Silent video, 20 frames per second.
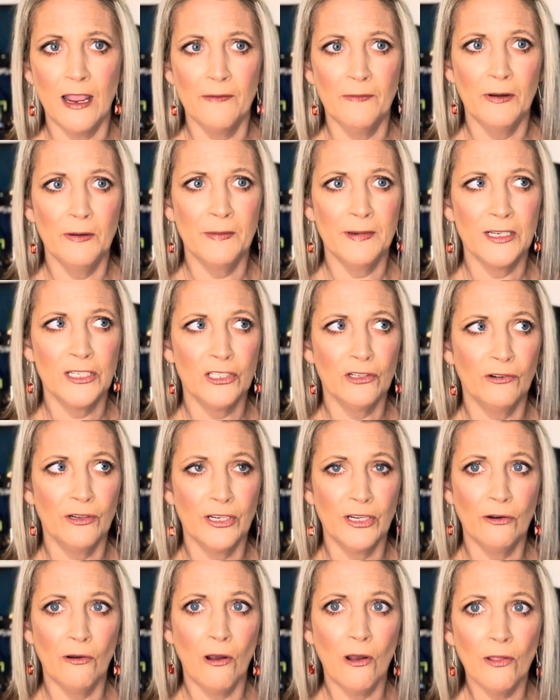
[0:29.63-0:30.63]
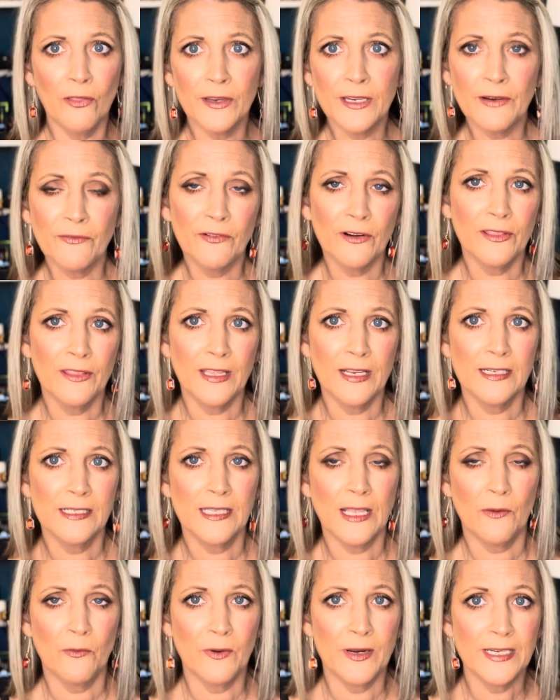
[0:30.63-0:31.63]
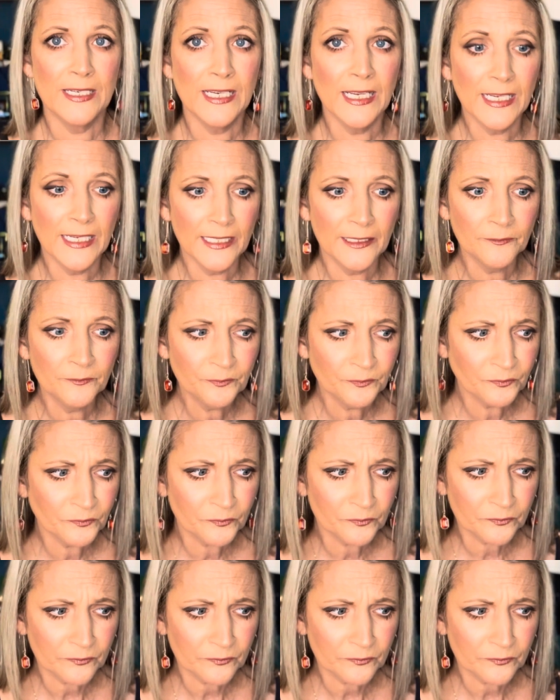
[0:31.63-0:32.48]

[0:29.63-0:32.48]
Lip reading: I'm going to be showing you all the different things that we did,